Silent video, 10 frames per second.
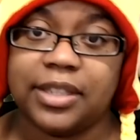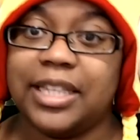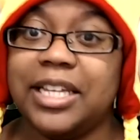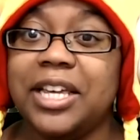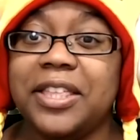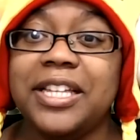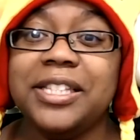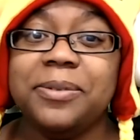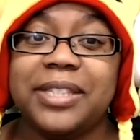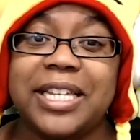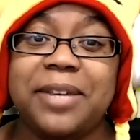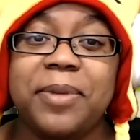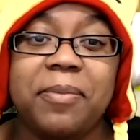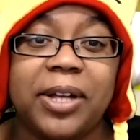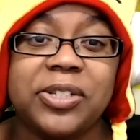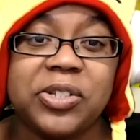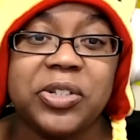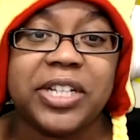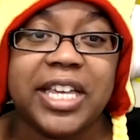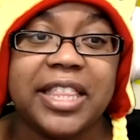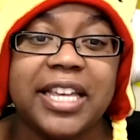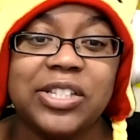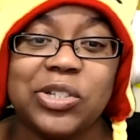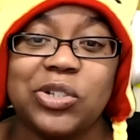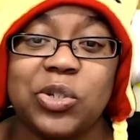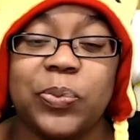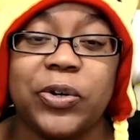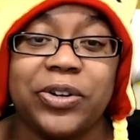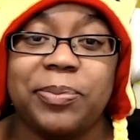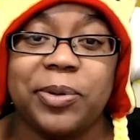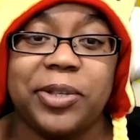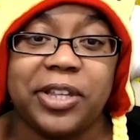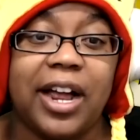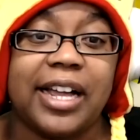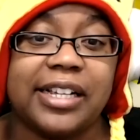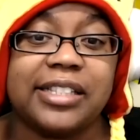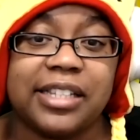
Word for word: The, these demon monster looking things are super creepy with their eyes.